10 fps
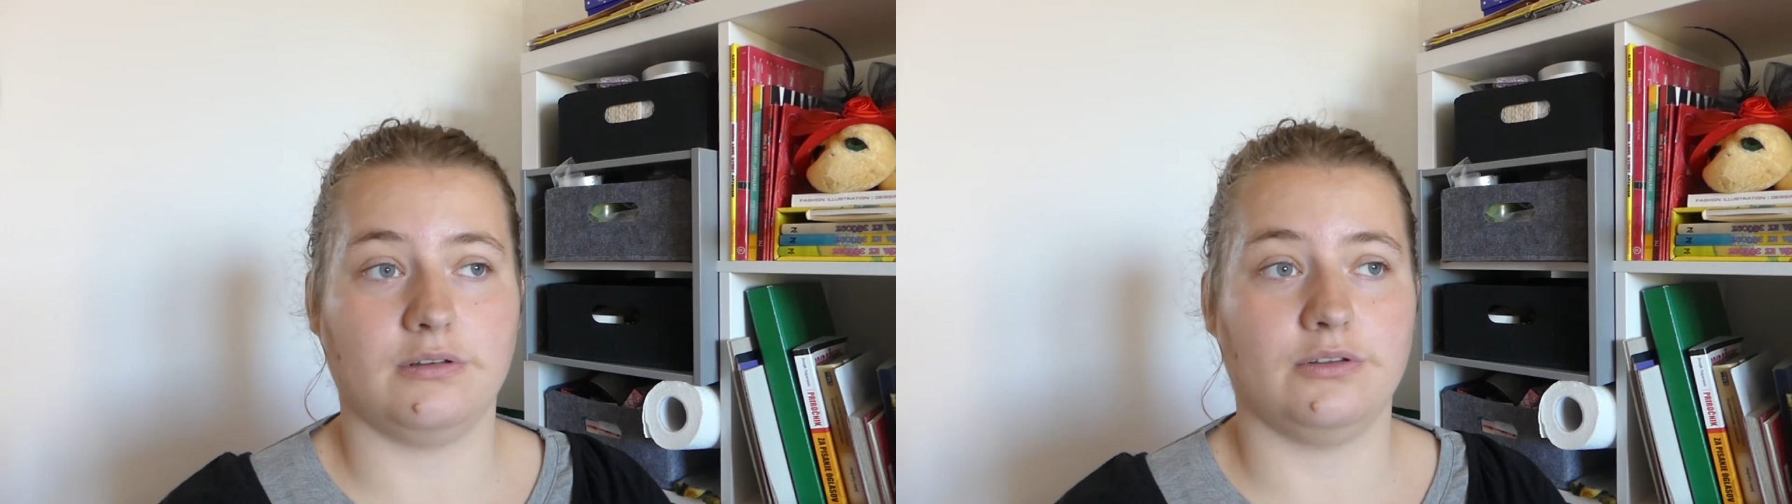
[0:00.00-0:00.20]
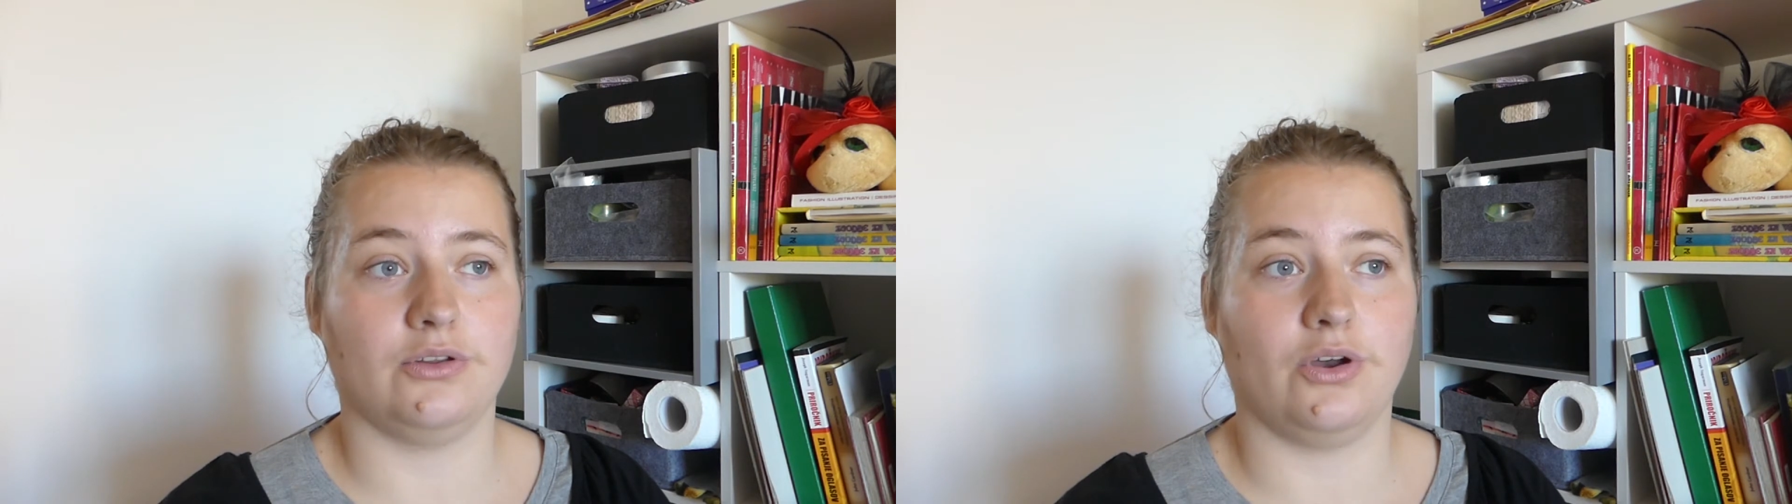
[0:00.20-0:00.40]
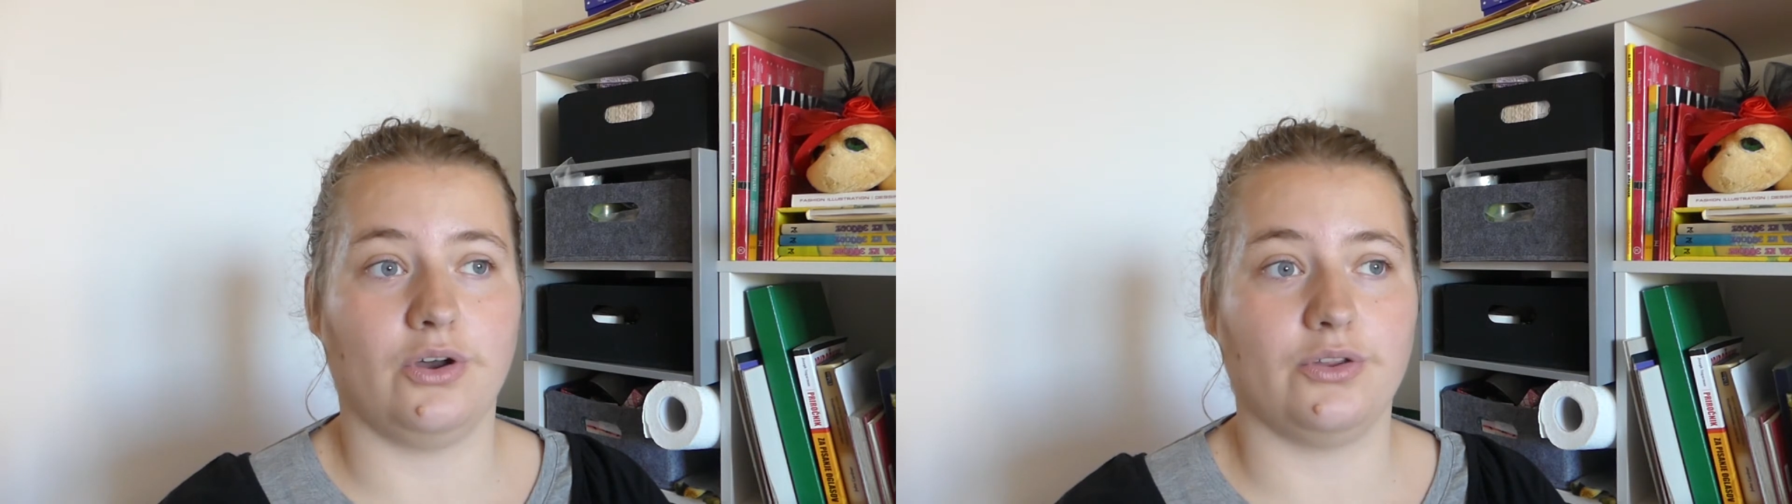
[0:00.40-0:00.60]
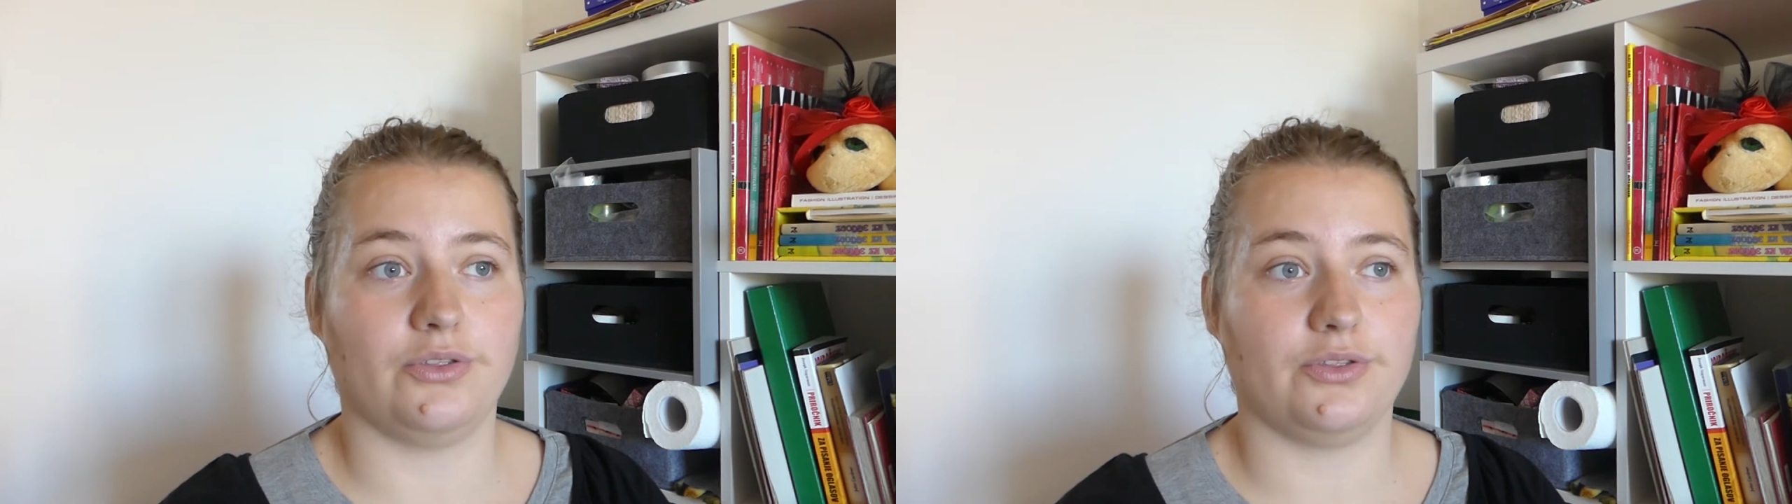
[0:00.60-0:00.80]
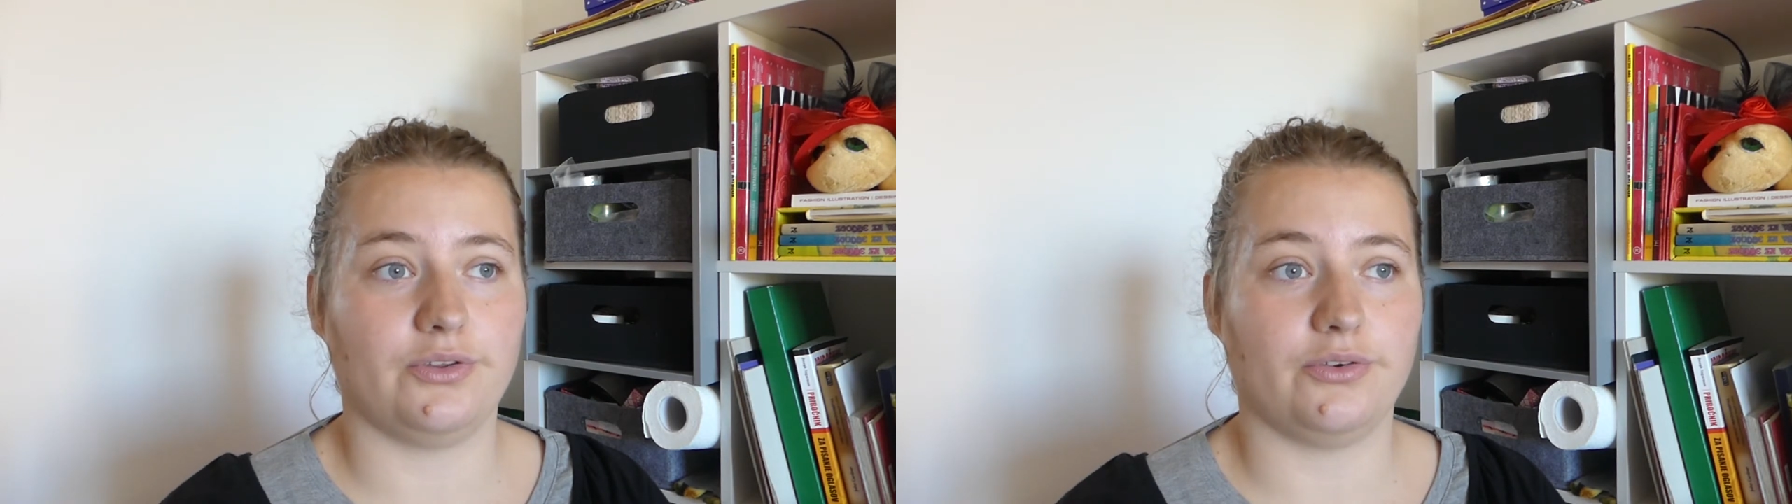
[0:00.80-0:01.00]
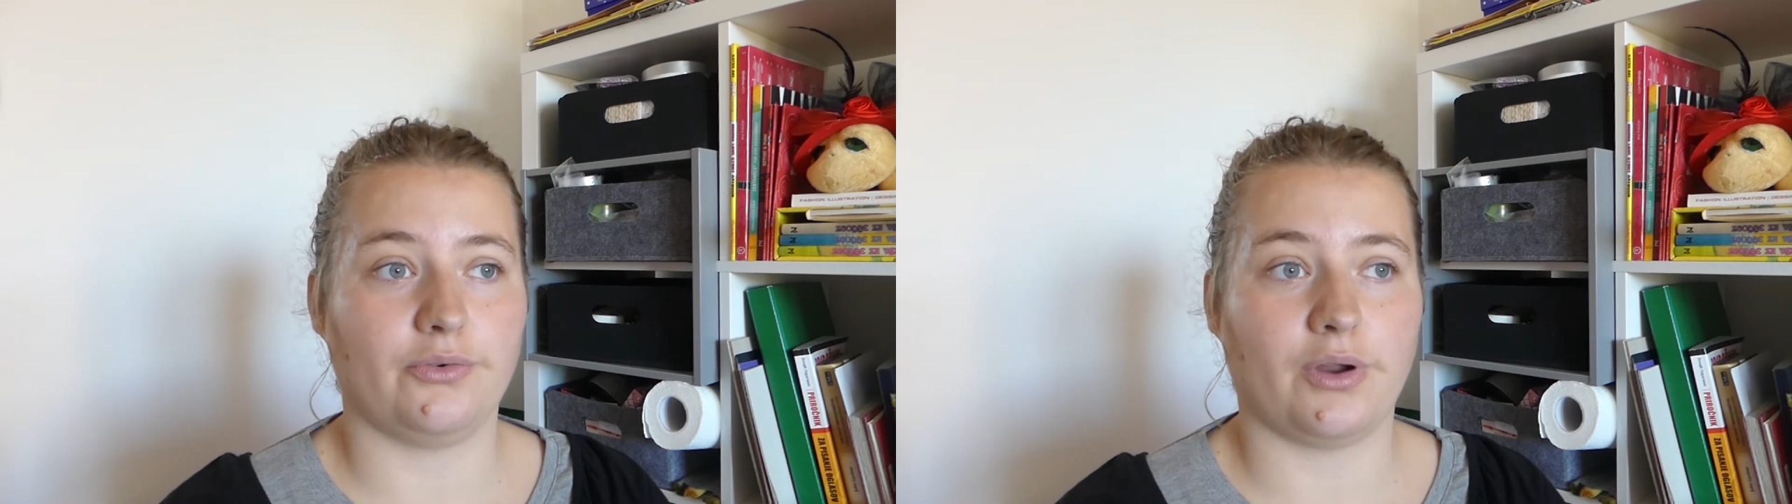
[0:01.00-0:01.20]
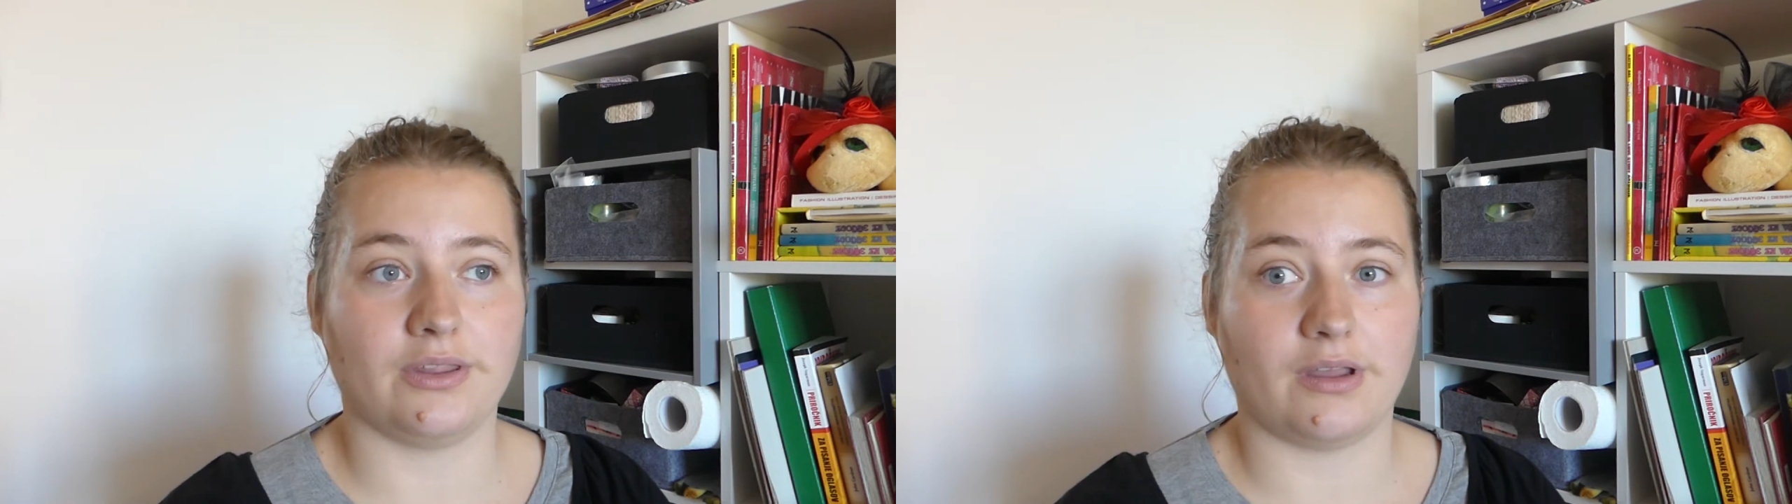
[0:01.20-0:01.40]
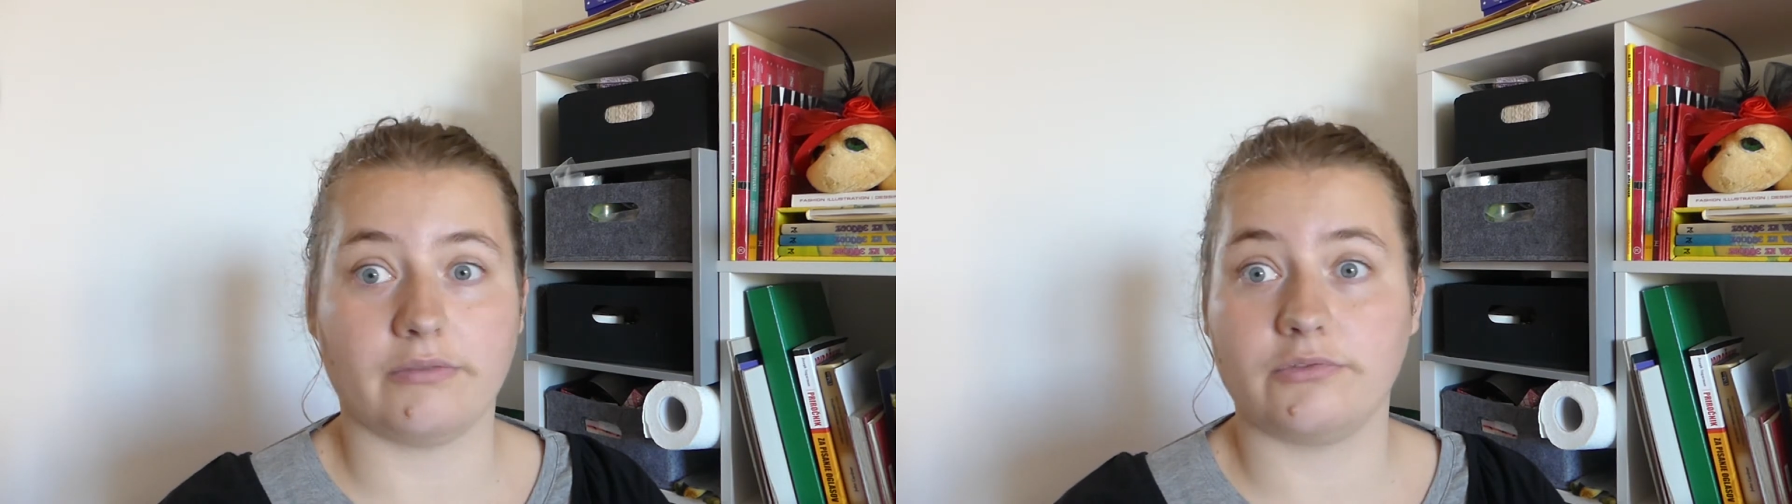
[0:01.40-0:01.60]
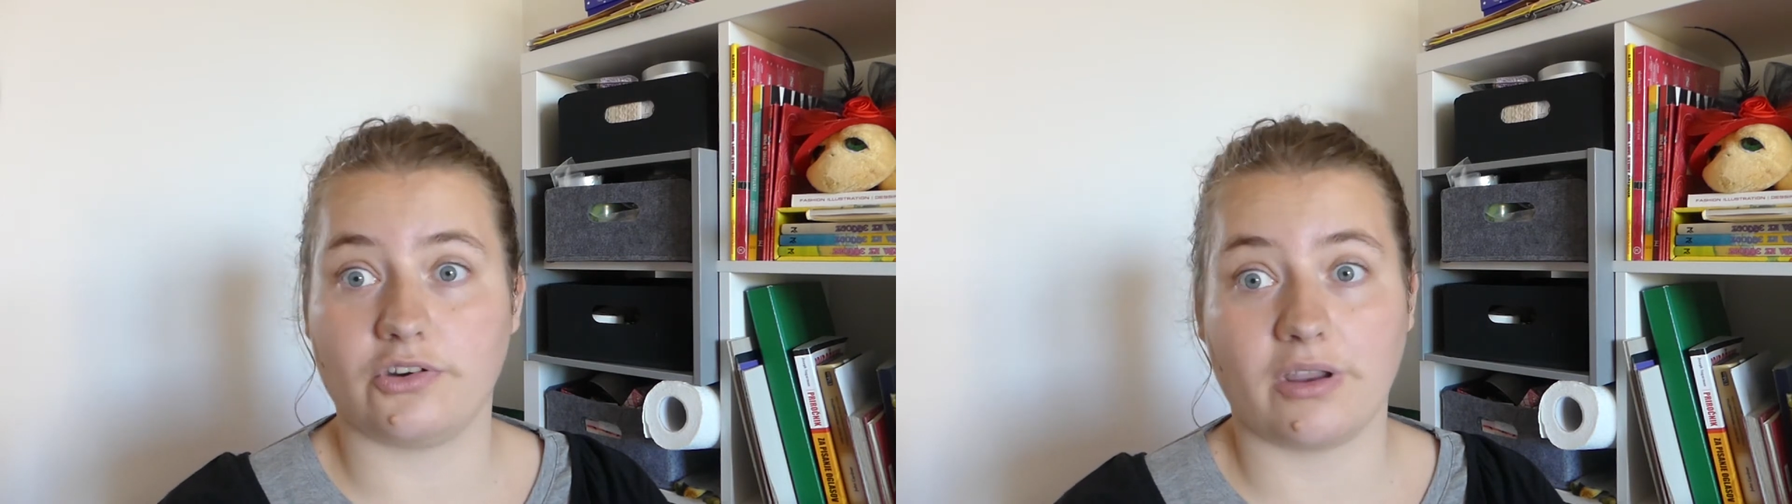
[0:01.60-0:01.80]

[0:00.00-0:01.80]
run after